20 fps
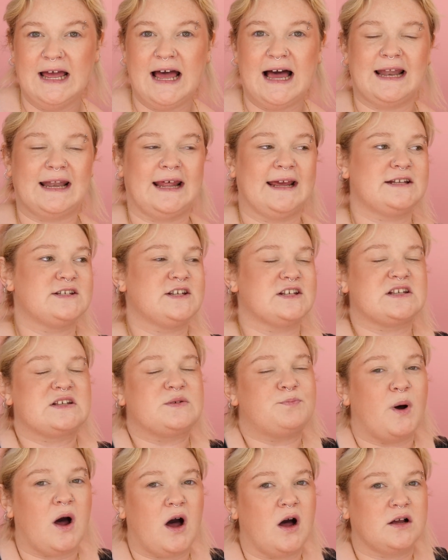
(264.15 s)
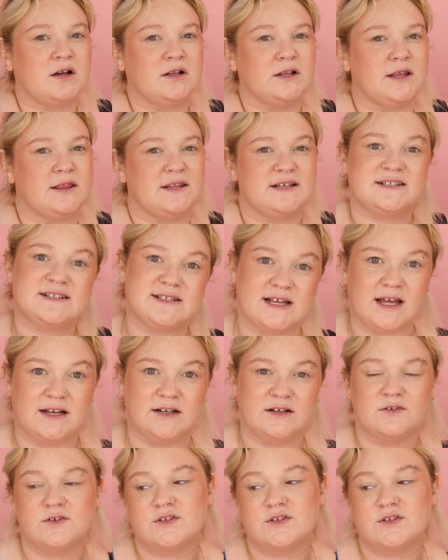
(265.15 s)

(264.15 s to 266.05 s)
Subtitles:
I like to sparkle in the sun.